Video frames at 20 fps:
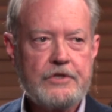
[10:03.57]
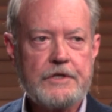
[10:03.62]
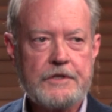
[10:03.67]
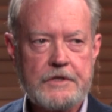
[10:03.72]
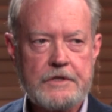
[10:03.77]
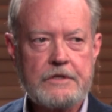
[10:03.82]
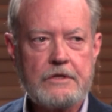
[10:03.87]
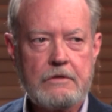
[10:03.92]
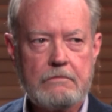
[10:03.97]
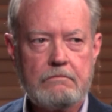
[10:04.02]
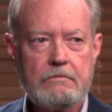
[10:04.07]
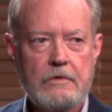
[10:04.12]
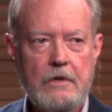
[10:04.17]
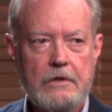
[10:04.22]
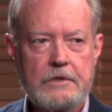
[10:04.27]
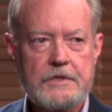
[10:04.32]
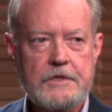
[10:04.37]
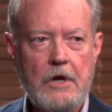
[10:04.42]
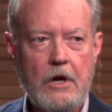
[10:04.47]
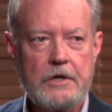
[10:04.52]
just
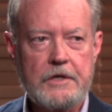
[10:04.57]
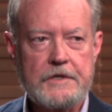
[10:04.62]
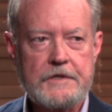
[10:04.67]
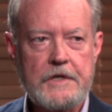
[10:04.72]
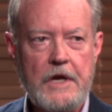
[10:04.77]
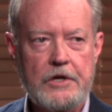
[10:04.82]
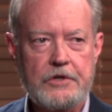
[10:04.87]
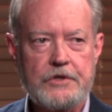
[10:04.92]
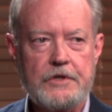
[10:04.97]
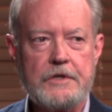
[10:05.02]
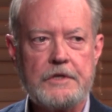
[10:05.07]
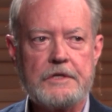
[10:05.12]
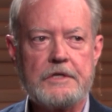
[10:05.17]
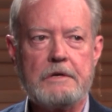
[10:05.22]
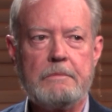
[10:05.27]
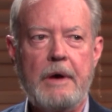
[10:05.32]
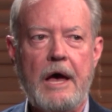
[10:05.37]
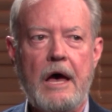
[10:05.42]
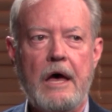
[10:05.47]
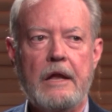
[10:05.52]
start discussions
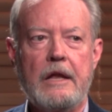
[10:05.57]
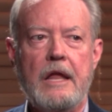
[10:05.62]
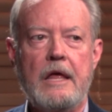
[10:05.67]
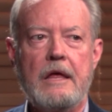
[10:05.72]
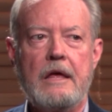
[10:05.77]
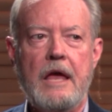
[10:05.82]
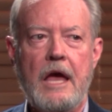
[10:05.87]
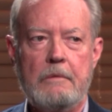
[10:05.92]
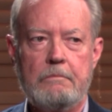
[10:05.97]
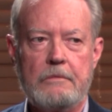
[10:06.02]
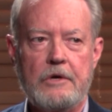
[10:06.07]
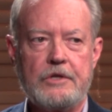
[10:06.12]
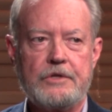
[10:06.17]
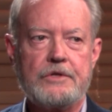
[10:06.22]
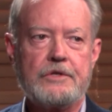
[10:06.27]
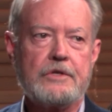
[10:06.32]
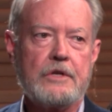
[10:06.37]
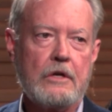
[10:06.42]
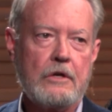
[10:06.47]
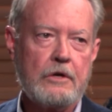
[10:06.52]
about how
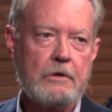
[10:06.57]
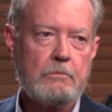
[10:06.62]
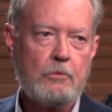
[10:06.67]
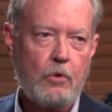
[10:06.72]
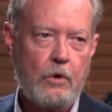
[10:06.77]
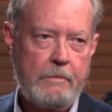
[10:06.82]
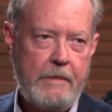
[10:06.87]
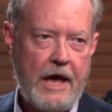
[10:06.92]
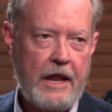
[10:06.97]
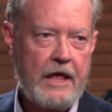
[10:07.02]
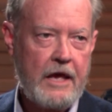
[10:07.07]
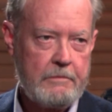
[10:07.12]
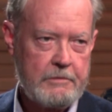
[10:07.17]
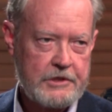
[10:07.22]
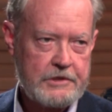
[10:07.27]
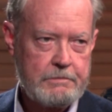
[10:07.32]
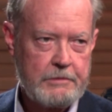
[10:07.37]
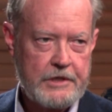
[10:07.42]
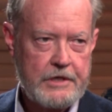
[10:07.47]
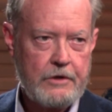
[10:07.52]
much to learn more about how
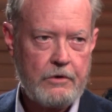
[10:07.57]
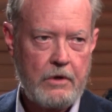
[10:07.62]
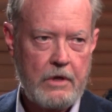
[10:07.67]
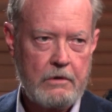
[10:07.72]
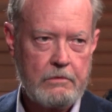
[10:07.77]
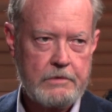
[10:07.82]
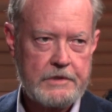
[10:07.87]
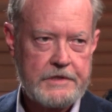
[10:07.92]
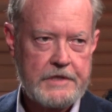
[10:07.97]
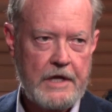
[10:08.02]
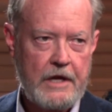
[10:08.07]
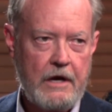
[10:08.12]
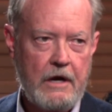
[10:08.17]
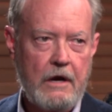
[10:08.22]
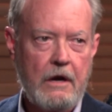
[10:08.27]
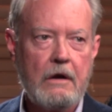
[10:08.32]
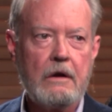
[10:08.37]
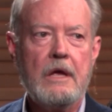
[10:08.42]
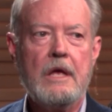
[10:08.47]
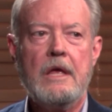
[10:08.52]
much material was
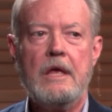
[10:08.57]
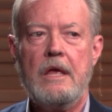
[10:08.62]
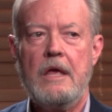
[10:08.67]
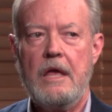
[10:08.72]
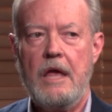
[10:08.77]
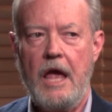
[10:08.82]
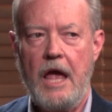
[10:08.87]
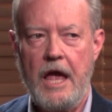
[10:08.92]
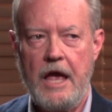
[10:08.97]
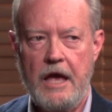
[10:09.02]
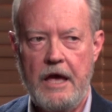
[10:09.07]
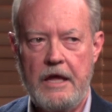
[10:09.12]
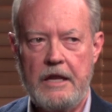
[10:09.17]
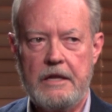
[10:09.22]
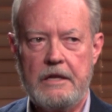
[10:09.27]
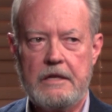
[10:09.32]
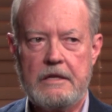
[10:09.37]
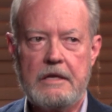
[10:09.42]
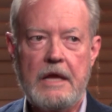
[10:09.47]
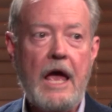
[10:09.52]
there
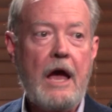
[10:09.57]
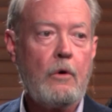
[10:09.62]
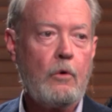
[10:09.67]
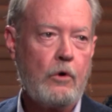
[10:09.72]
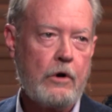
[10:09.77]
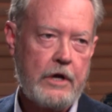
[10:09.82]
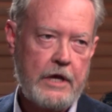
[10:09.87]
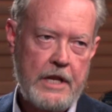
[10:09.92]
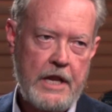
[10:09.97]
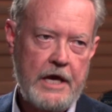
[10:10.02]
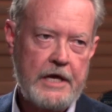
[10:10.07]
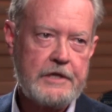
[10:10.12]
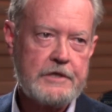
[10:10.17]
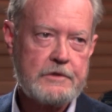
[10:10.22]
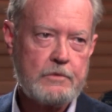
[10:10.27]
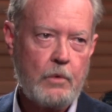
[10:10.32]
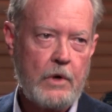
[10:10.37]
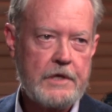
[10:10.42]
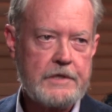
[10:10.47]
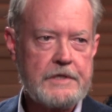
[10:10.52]
and how
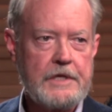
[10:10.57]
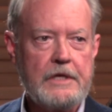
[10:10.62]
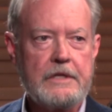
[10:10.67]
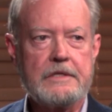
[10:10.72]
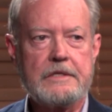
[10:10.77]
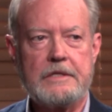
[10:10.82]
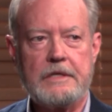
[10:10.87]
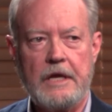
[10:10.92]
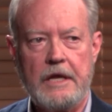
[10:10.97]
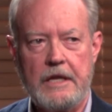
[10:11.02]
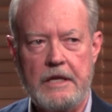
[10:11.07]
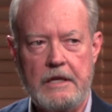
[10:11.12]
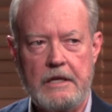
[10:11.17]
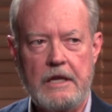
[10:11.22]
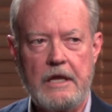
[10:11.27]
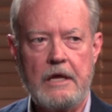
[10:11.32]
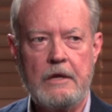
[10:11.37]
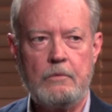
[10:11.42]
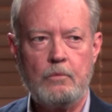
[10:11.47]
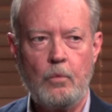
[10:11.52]
organized was it
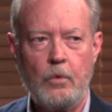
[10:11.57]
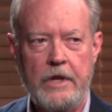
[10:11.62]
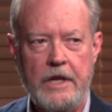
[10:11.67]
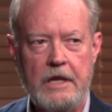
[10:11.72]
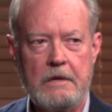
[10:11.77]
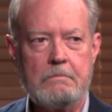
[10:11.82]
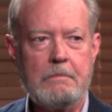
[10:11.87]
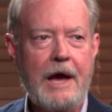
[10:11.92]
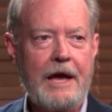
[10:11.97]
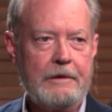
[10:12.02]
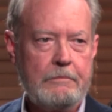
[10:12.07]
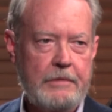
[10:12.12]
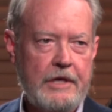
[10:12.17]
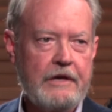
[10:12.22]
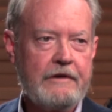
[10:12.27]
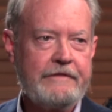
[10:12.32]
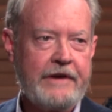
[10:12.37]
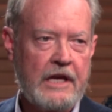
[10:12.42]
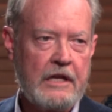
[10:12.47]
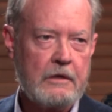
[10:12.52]
and when it might
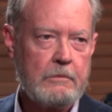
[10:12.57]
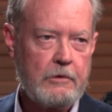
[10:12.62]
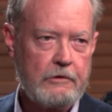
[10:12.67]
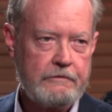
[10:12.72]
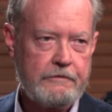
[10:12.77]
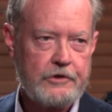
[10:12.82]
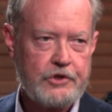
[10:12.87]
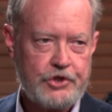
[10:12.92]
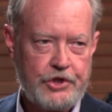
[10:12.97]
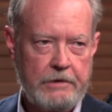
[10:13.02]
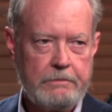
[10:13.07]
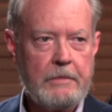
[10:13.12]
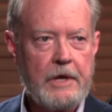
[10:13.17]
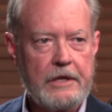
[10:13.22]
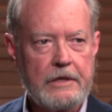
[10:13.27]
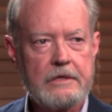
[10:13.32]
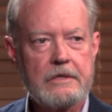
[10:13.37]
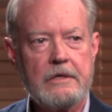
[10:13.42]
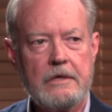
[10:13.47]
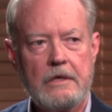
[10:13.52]
be available for
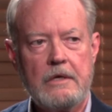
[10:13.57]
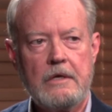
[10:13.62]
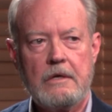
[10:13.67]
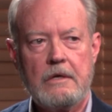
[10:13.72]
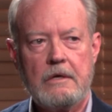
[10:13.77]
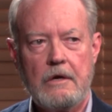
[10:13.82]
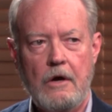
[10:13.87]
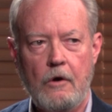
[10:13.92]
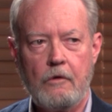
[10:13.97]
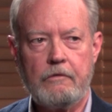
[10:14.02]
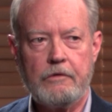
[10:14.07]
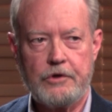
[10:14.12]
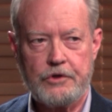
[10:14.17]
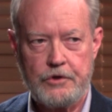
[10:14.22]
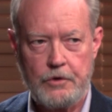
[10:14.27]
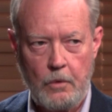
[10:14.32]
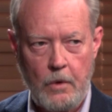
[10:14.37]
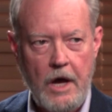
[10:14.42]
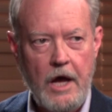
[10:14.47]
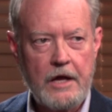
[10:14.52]
shipment over
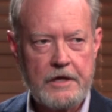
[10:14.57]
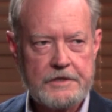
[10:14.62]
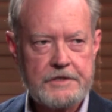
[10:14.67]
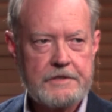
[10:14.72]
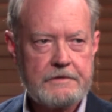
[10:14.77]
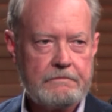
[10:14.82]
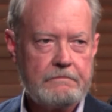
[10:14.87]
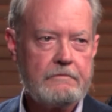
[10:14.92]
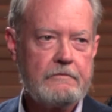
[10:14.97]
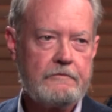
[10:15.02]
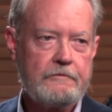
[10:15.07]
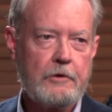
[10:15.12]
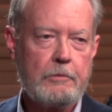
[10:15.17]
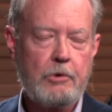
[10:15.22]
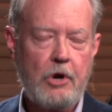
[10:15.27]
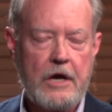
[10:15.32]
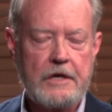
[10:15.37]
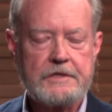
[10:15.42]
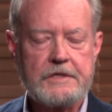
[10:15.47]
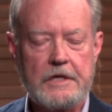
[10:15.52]
to us
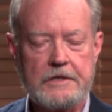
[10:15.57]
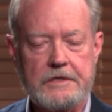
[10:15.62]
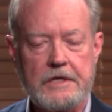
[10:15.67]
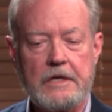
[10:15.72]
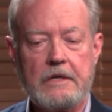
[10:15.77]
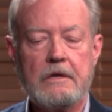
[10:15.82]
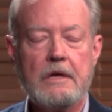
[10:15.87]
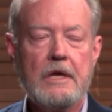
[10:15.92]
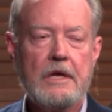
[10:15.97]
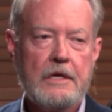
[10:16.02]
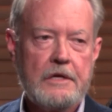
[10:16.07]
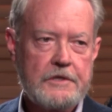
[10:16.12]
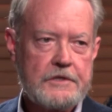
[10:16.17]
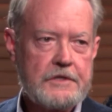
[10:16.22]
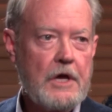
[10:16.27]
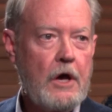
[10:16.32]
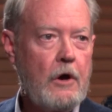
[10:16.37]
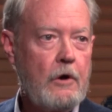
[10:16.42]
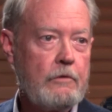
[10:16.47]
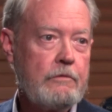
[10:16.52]
for processing.
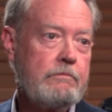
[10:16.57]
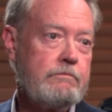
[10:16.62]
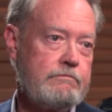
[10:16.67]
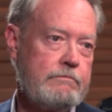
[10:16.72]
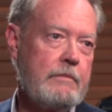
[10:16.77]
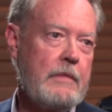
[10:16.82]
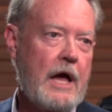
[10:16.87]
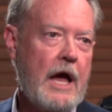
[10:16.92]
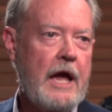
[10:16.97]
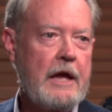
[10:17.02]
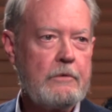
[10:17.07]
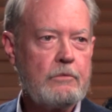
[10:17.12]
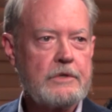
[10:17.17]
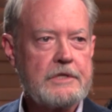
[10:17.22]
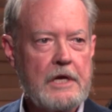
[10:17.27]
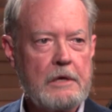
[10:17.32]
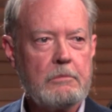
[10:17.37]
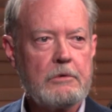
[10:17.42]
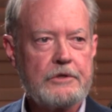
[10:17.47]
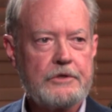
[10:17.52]
So I
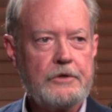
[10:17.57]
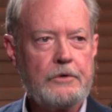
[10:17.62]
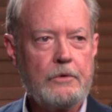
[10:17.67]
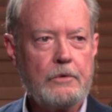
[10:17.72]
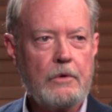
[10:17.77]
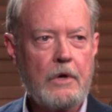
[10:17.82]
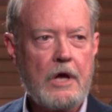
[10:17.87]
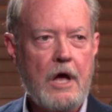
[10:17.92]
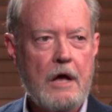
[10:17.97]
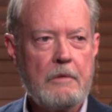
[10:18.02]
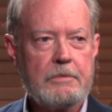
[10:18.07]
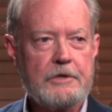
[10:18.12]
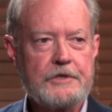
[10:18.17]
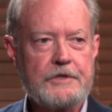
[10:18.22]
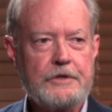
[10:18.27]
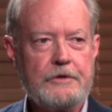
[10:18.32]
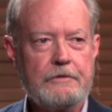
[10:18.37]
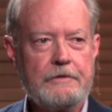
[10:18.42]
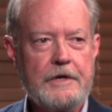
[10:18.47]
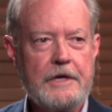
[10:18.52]
was able to accomplish
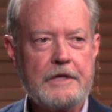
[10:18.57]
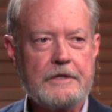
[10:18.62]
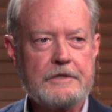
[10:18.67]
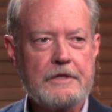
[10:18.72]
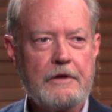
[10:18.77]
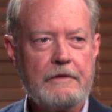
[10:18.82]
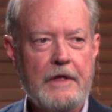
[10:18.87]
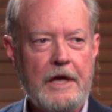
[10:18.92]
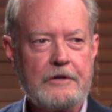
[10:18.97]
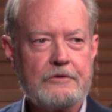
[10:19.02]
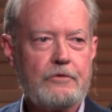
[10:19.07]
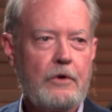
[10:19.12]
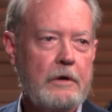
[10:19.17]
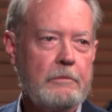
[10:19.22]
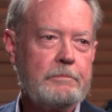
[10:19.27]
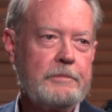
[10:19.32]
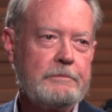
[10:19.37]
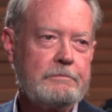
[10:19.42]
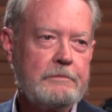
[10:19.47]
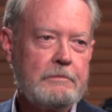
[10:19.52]
two things on that
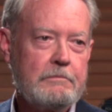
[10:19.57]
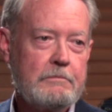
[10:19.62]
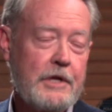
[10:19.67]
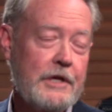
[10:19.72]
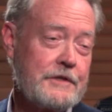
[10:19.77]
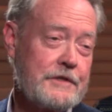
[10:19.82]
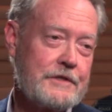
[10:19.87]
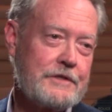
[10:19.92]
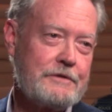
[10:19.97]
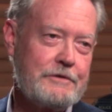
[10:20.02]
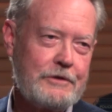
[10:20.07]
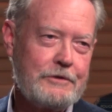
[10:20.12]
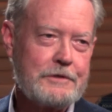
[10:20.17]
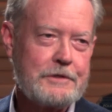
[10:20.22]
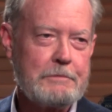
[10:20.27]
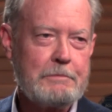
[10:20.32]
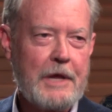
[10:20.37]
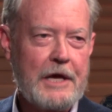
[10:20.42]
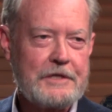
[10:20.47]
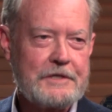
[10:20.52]
trip, plus do
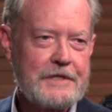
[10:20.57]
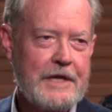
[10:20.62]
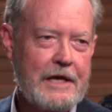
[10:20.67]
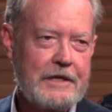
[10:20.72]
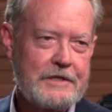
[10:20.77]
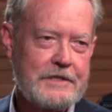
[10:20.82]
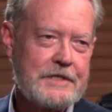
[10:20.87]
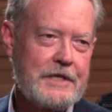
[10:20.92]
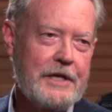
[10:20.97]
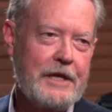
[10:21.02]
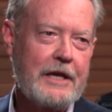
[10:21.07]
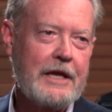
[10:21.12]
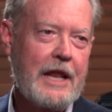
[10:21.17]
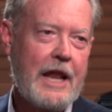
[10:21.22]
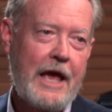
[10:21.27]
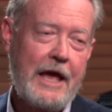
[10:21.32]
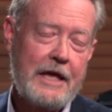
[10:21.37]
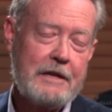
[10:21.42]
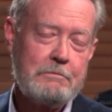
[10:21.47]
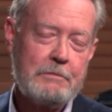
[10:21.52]
some nice sightseeing.
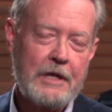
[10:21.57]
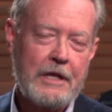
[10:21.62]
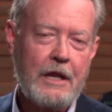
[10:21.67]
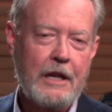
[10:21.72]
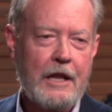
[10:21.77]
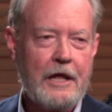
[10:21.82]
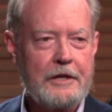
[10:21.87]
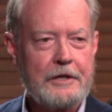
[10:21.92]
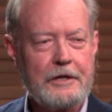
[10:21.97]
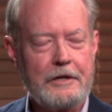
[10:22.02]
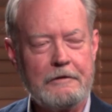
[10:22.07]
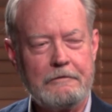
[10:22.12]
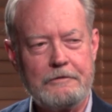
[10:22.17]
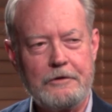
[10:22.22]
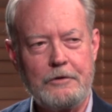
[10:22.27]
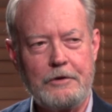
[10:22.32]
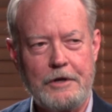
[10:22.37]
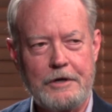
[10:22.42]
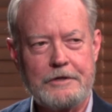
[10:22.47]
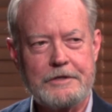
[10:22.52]
I hadn't been to London in a
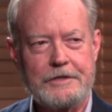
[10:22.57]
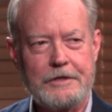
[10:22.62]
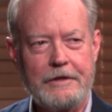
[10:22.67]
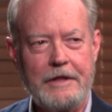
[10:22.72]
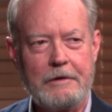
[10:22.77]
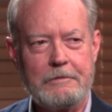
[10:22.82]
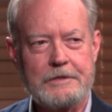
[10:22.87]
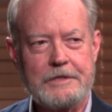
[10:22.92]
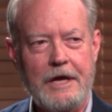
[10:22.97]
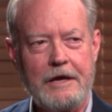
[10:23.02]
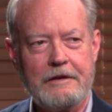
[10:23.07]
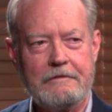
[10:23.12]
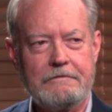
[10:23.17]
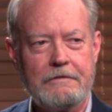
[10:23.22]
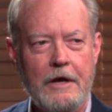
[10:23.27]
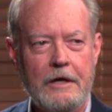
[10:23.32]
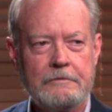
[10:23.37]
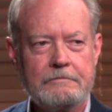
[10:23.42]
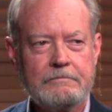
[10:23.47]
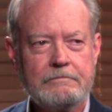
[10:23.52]
few years, so that was kind of
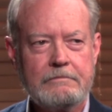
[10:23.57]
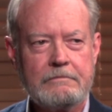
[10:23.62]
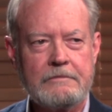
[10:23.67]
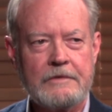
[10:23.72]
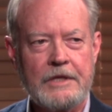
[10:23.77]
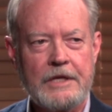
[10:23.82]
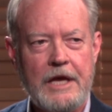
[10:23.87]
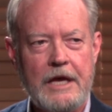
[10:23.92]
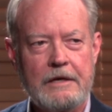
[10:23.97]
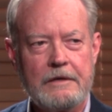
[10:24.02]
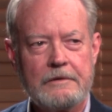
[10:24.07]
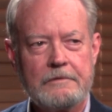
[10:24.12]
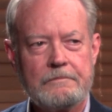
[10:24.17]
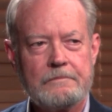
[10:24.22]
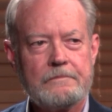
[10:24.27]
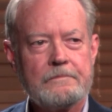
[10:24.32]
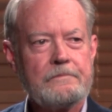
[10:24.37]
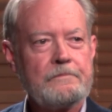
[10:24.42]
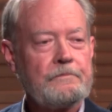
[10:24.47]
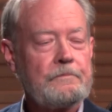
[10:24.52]
fun. That's great.
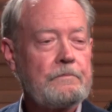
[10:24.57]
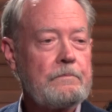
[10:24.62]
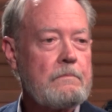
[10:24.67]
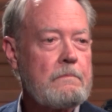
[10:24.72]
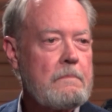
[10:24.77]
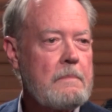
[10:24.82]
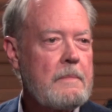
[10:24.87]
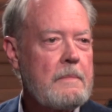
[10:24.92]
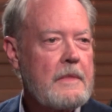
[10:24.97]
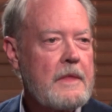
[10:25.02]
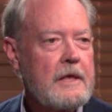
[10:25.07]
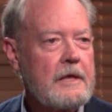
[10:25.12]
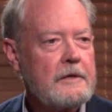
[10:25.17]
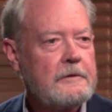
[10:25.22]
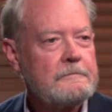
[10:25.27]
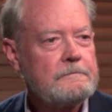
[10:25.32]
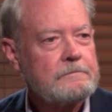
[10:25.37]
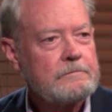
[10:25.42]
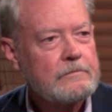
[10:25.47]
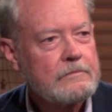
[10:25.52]
What
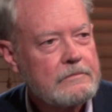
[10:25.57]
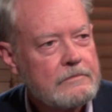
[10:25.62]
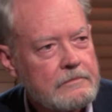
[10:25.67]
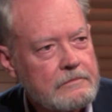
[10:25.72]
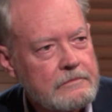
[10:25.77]
does it